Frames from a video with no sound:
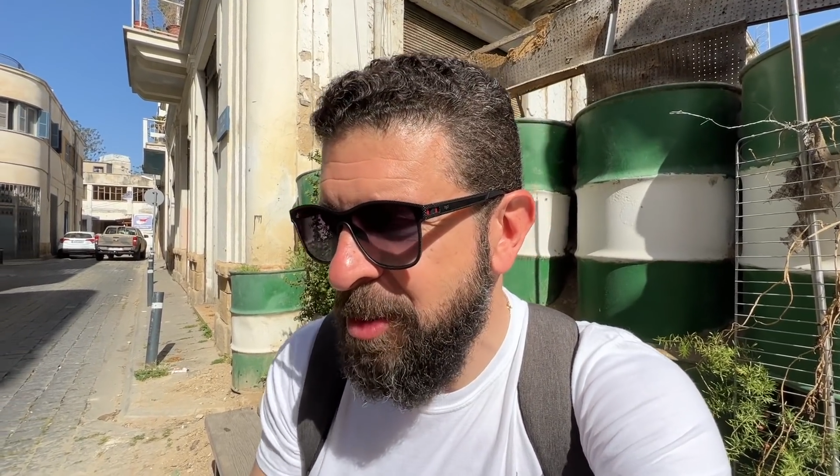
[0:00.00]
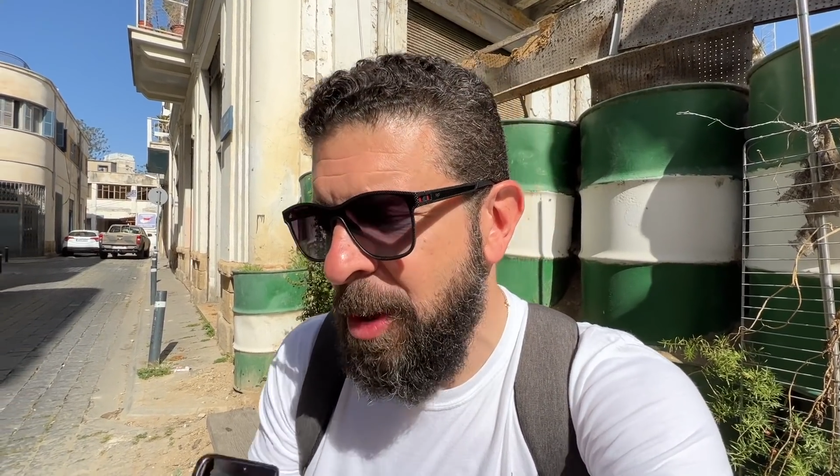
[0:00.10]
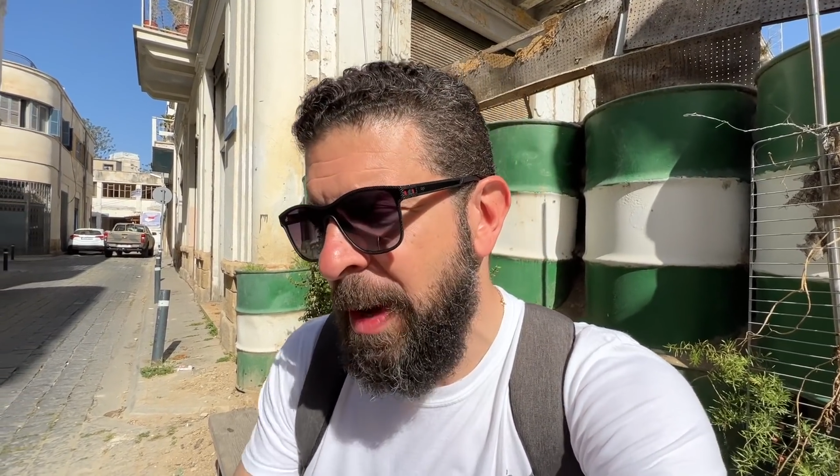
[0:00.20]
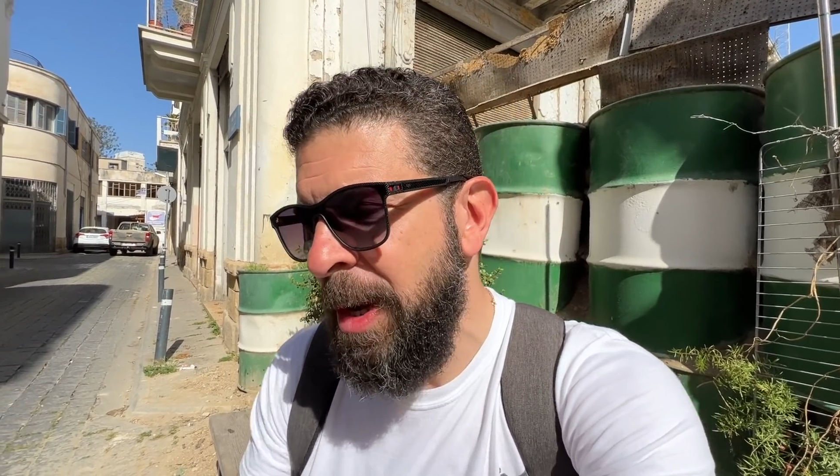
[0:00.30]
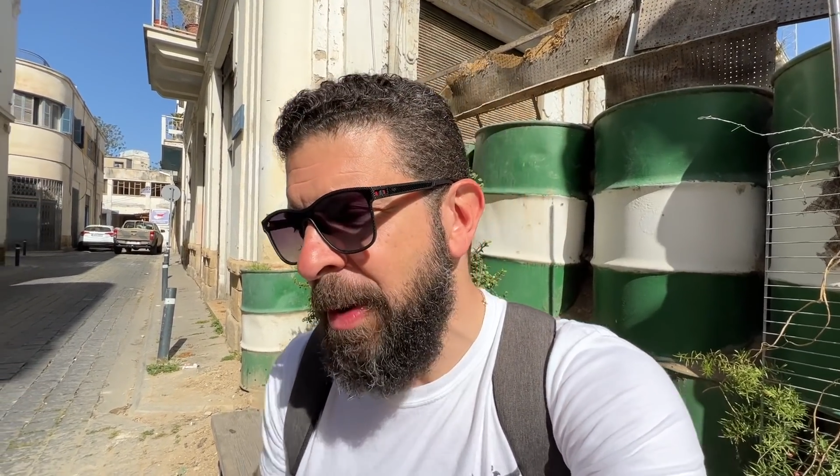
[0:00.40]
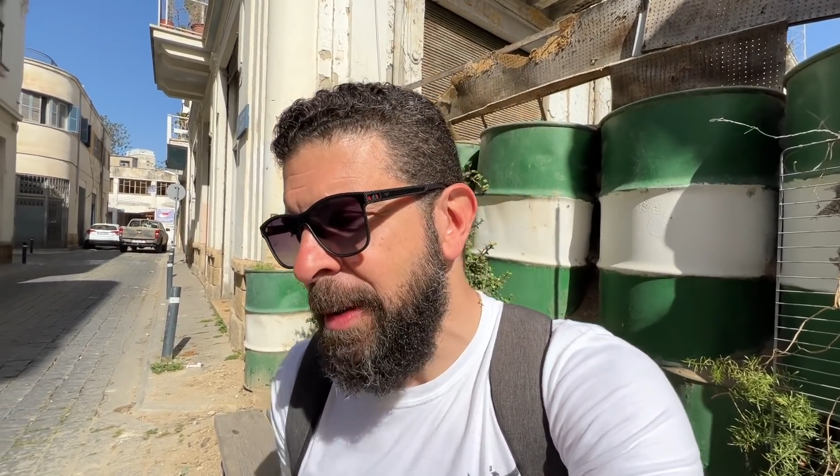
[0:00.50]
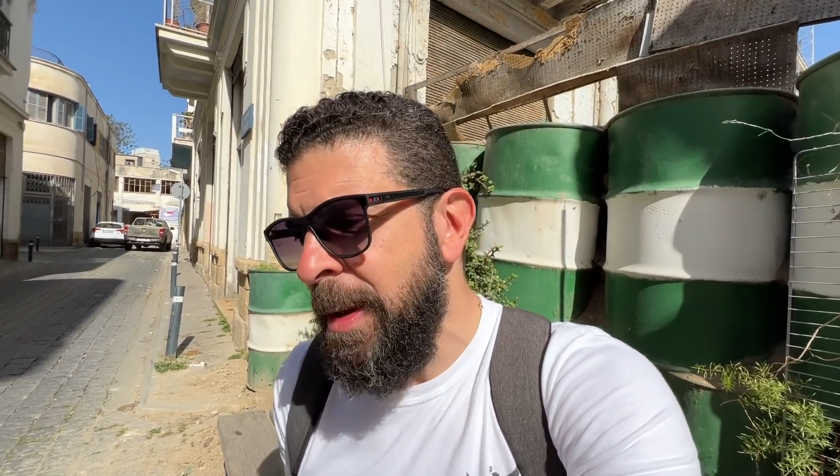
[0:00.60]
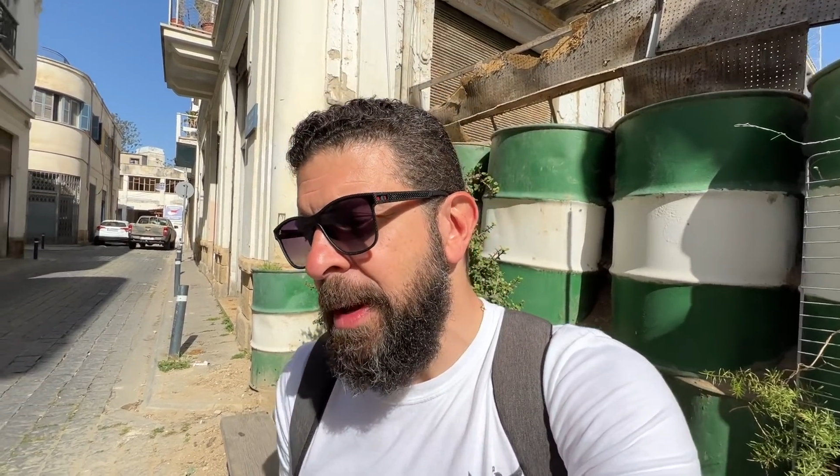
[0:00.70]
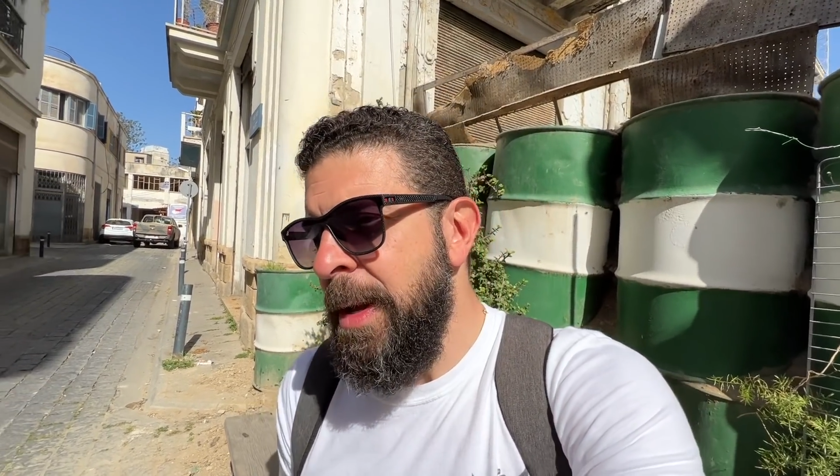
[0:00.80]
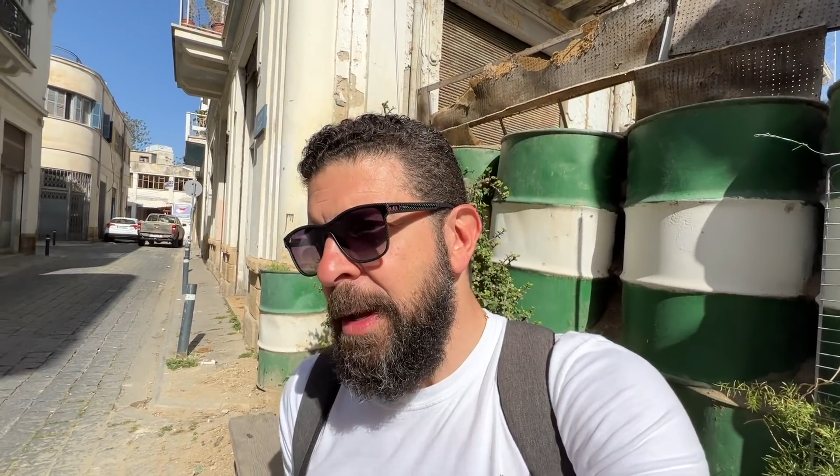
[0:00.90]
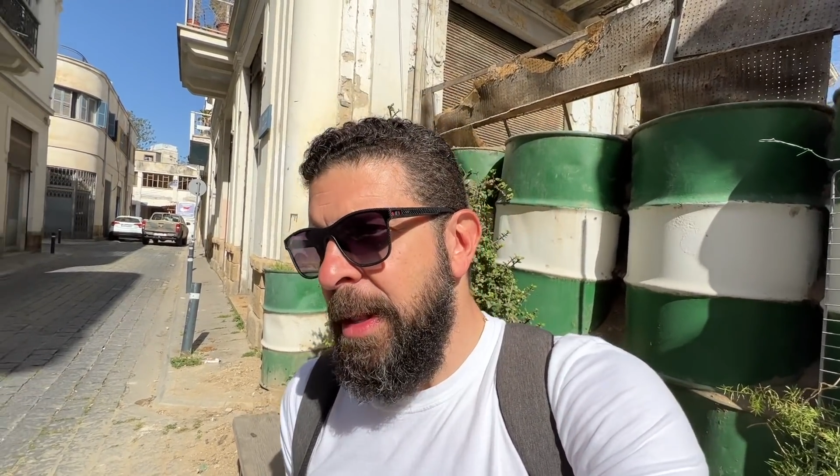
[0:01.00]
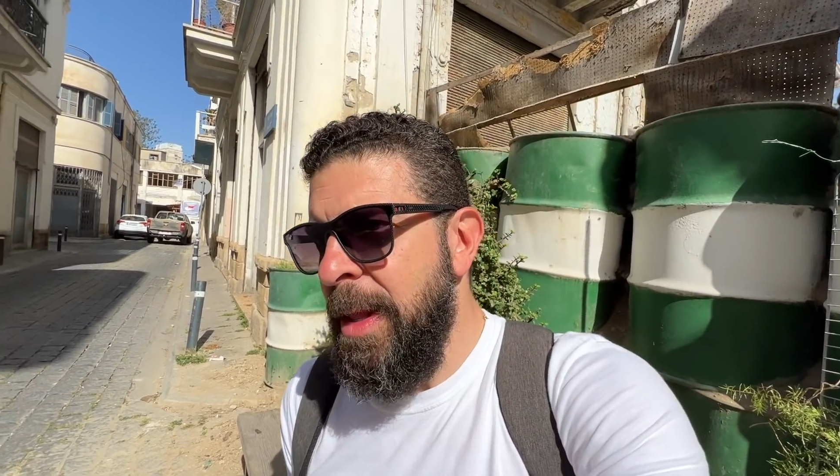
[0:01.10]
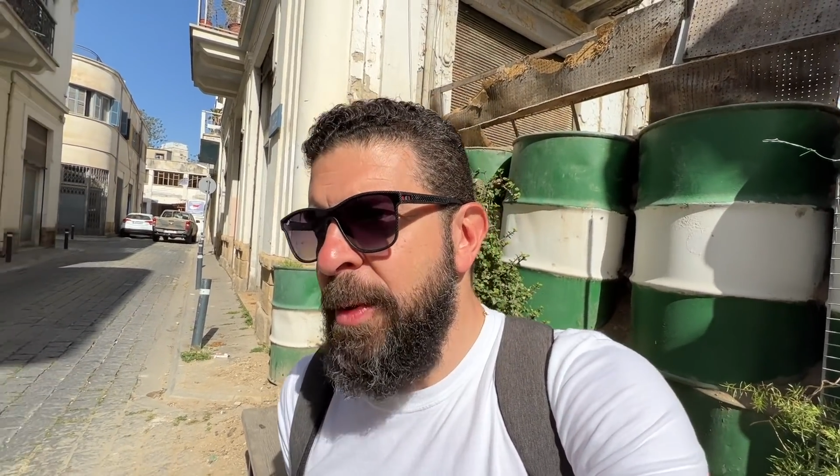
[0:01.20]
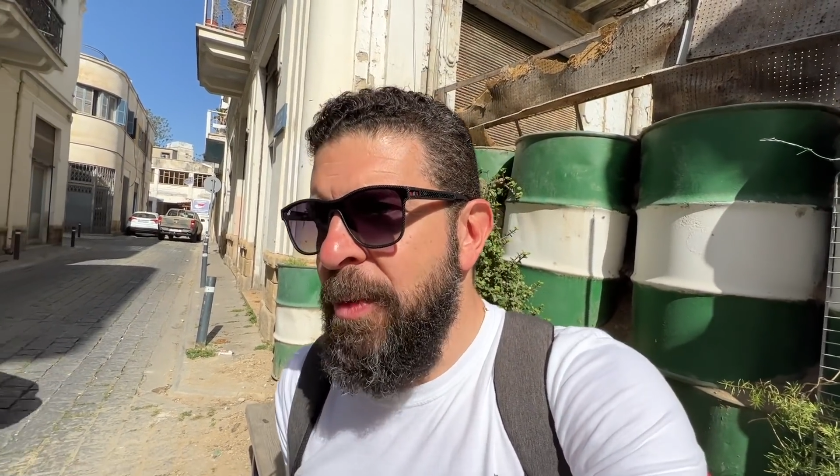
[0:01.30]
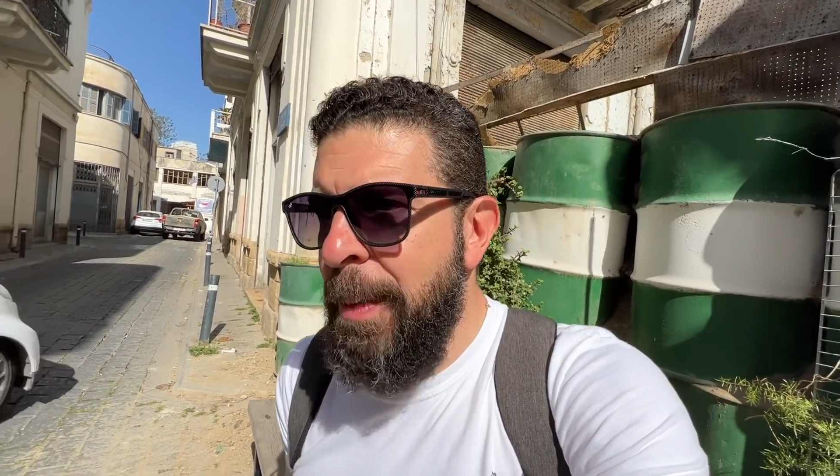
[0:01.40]
So anyway,
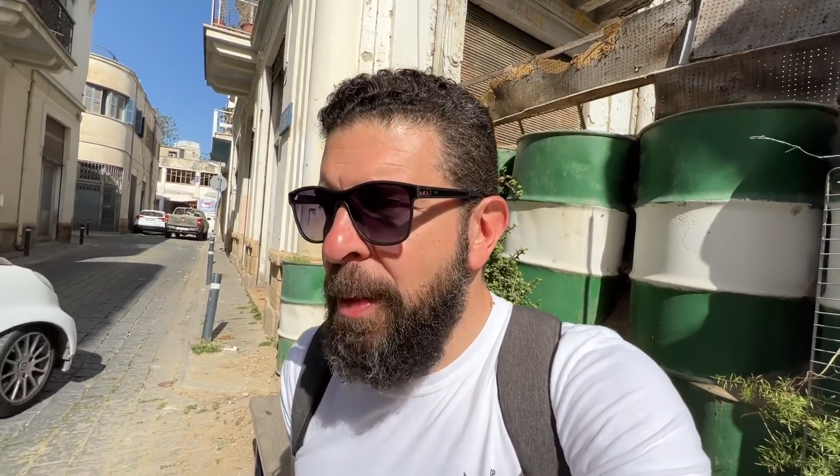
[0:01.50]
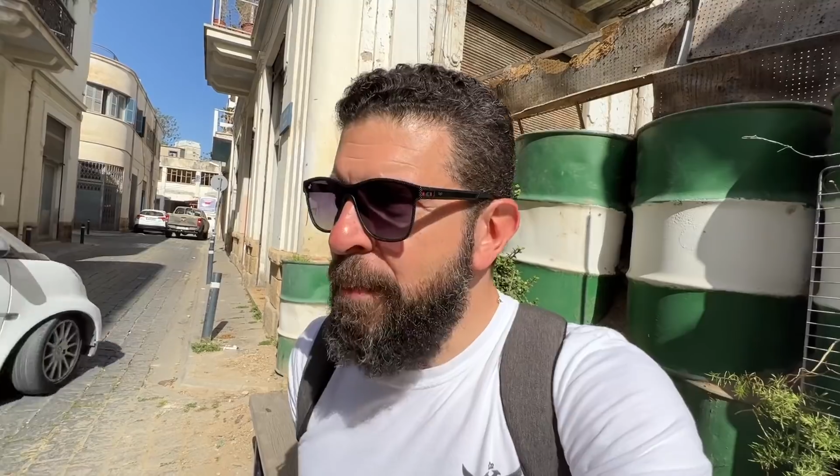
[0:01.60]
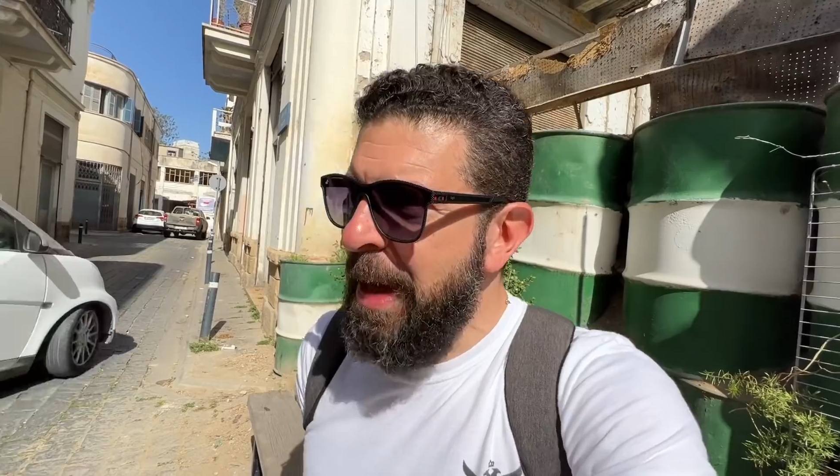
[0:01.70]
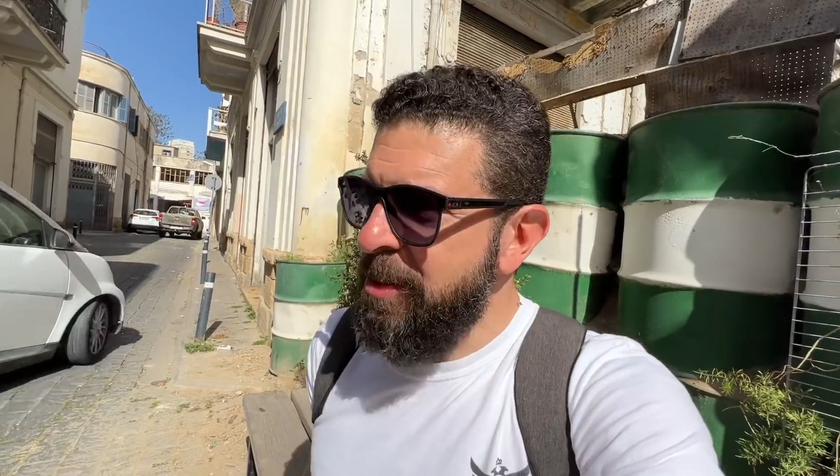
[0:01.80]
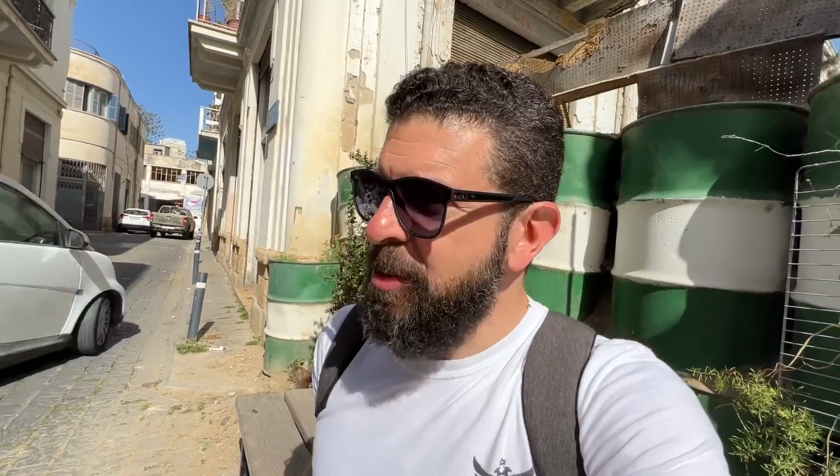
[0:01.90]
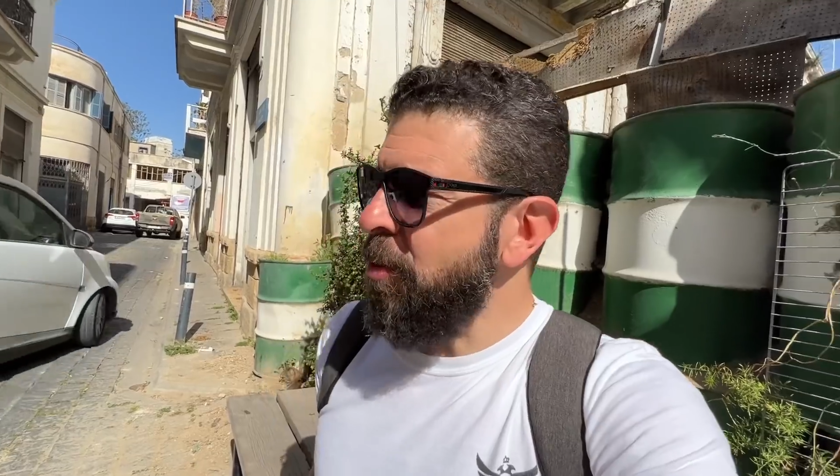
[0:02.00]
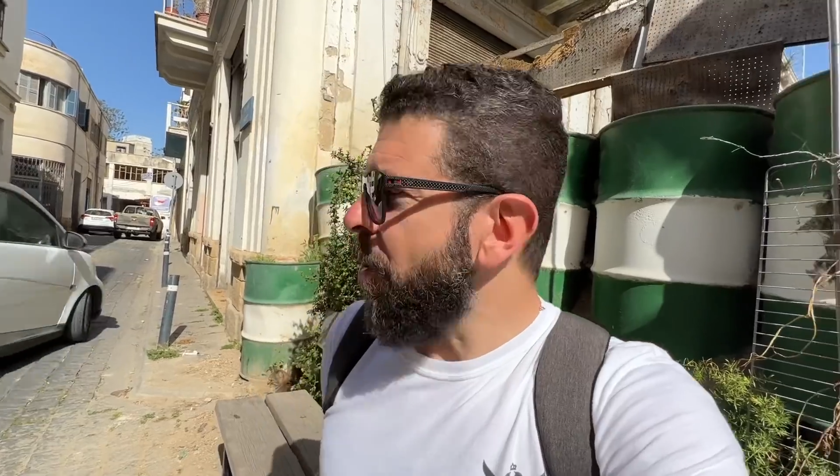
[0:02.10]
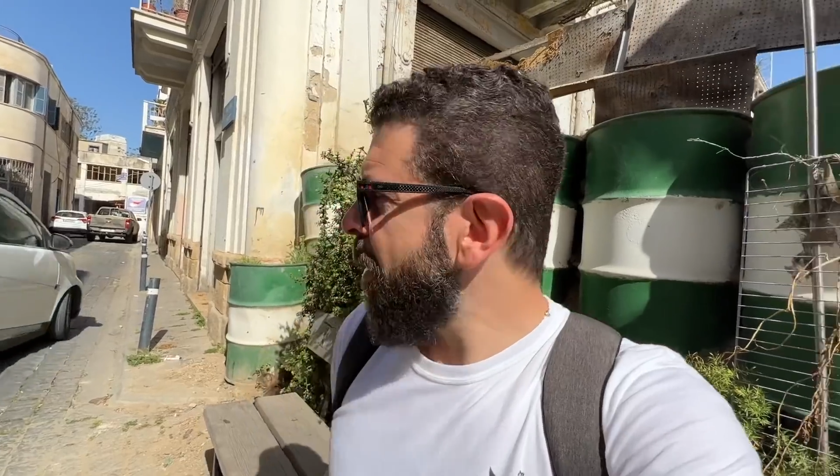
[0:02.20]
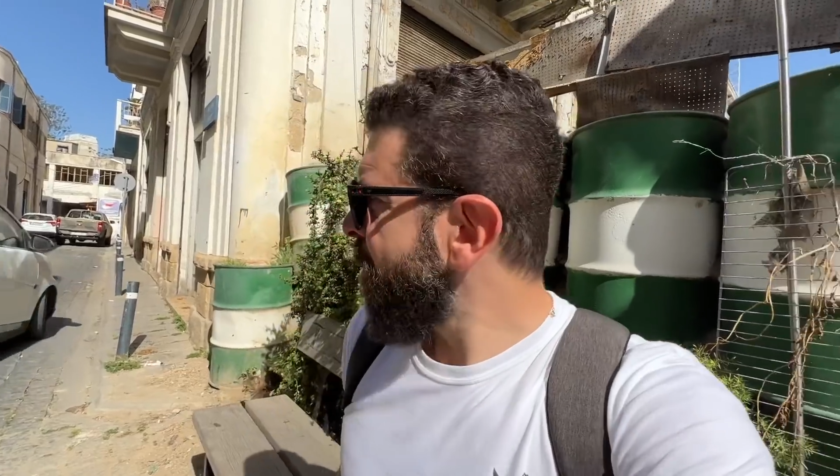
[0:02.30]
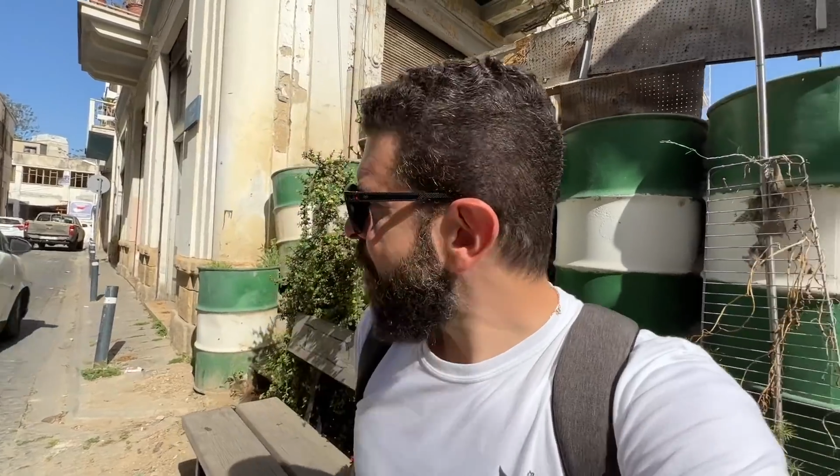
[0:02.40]
let me wrap up that story,